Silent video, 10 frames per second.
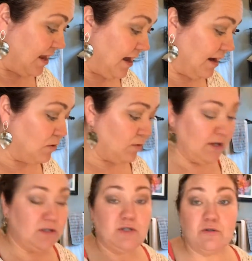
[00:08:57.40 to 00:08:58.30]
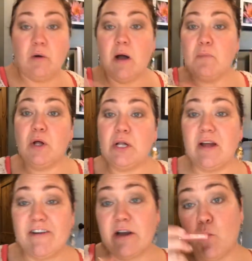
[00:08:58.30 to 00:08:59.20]
I'm going to pull a
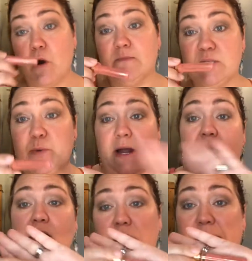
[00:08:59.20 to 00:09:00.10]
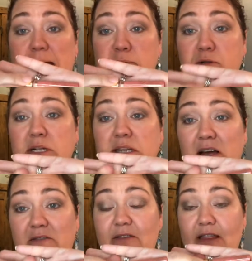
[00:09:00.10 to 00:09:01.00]
very warm spring color. I absolutely
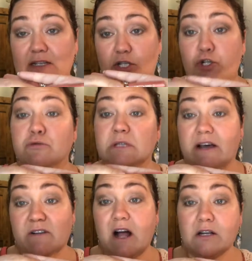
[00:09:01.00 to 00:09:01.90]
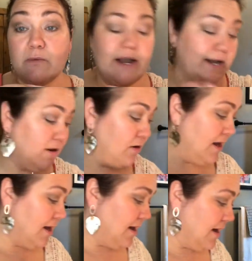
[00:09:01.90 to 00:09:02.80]
love this True Love color right now.
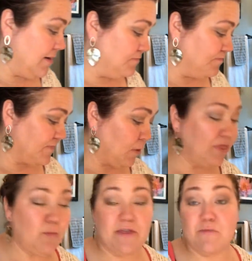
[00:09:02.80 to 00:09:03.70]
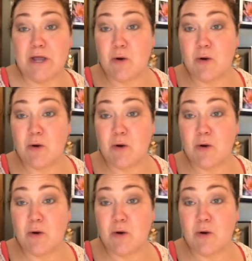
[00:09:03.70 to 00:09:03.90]
With the weather being